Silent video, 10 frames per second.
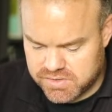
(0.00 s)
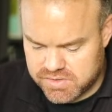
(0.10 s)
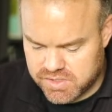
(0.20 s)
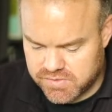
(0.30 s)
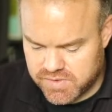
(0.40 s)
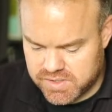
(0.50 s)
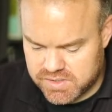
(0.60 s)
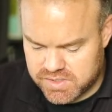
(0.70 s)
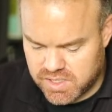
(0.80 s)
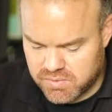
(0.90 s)

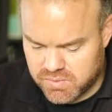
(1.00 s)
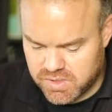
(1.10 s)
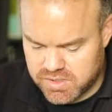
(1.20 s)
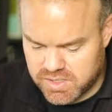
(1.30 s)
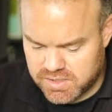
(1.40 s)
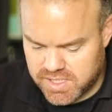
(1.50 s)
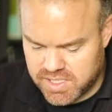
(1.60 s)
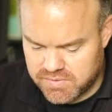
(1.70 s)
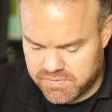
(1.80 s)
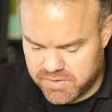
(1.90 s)
servants shall work the
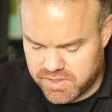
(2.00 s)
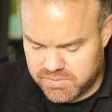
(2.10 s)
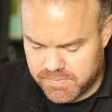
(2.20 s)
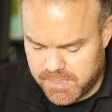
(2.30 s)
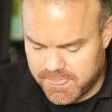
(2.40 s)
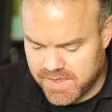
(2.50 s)
land for him